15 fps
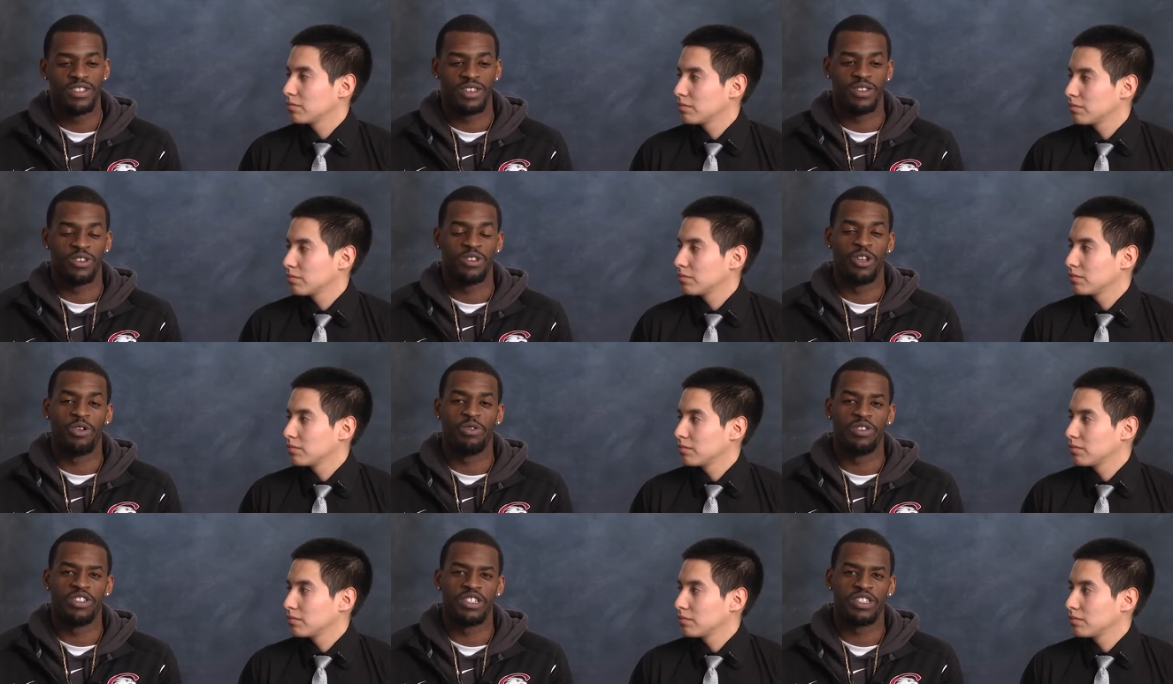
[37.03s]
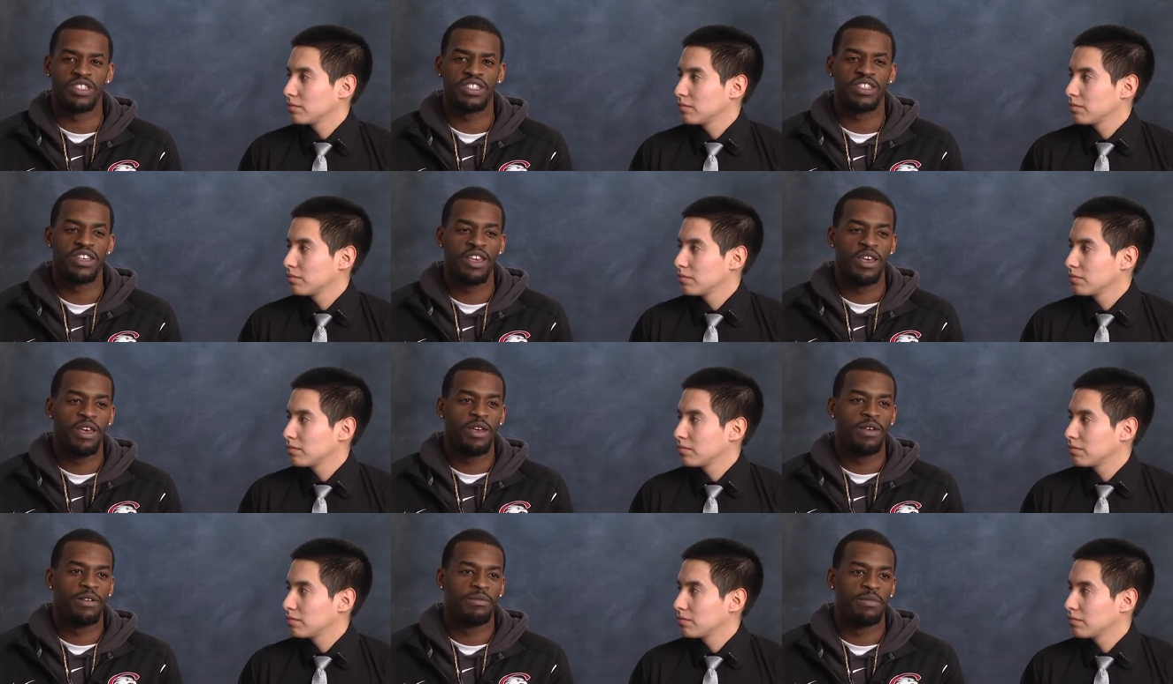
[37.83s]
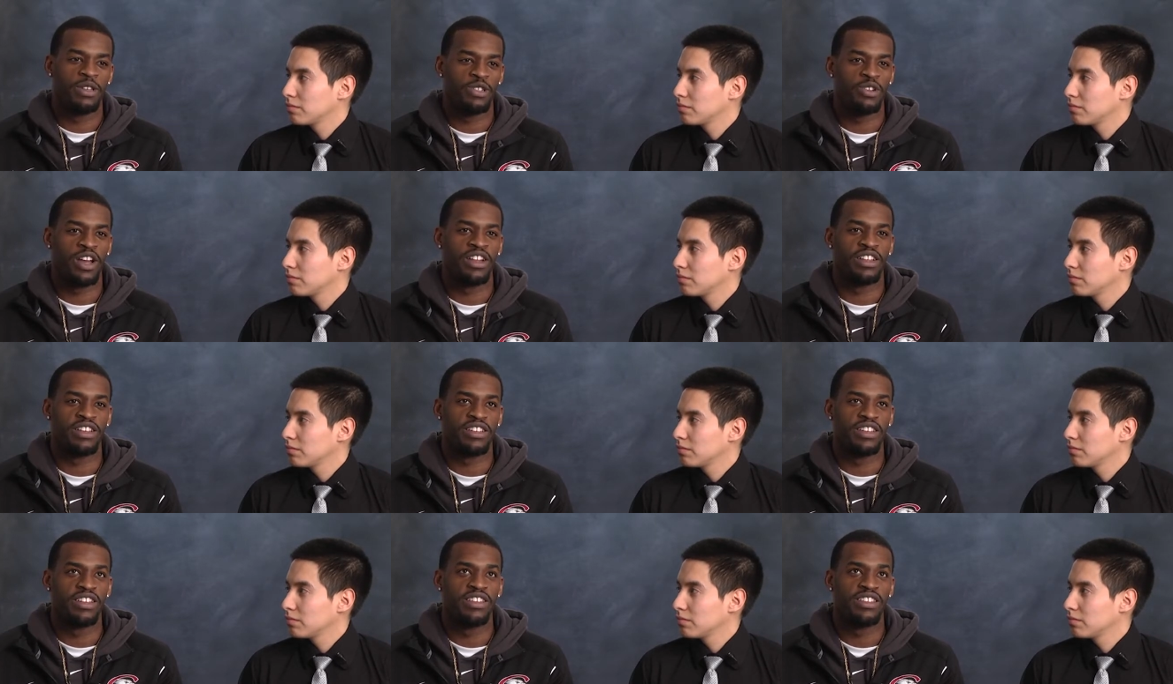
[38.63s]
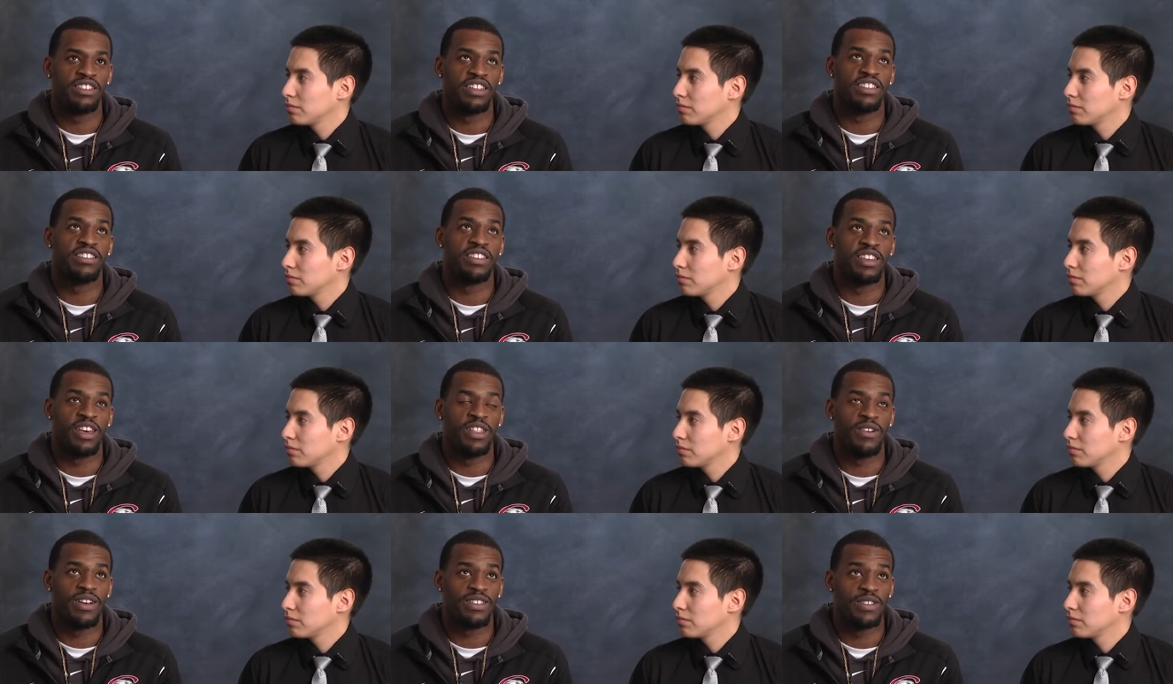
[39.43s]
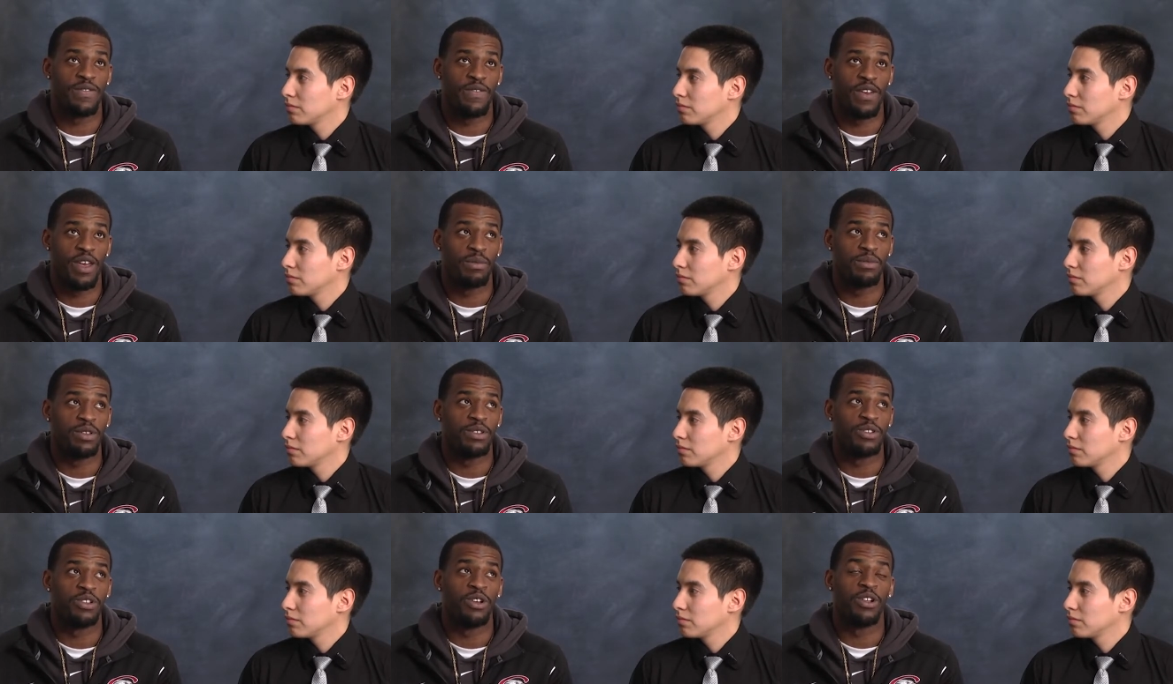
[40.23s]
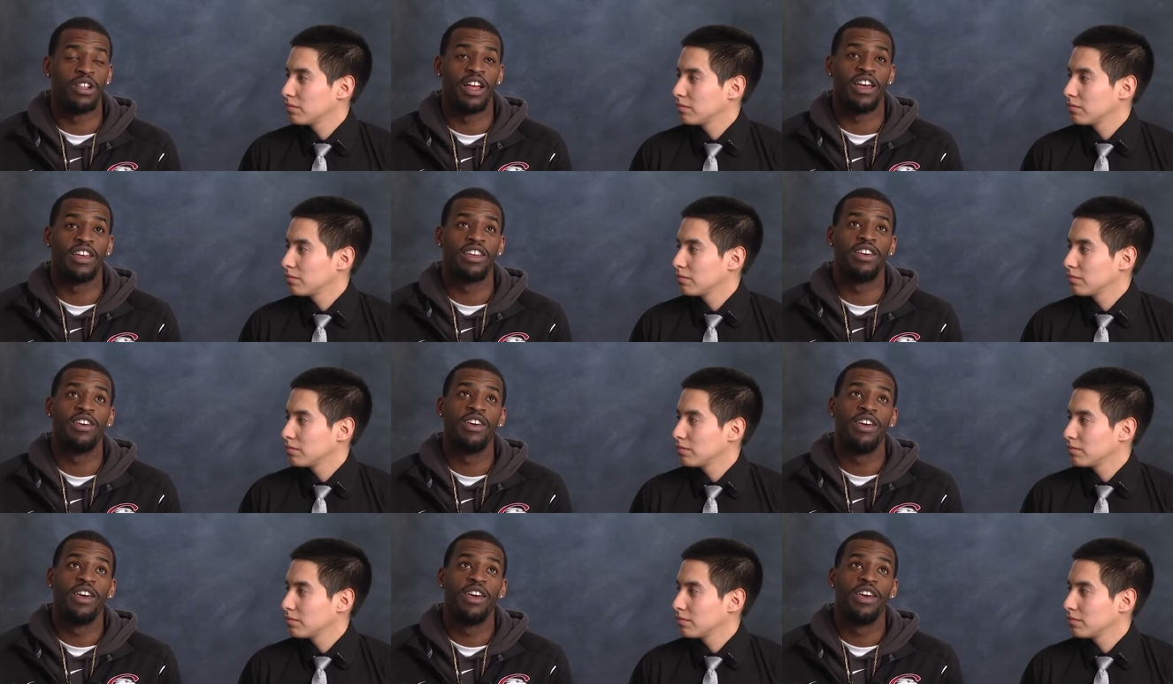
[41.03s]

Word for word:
Speaker 1: So, you know, we just been trying to stick together as a family, you know, like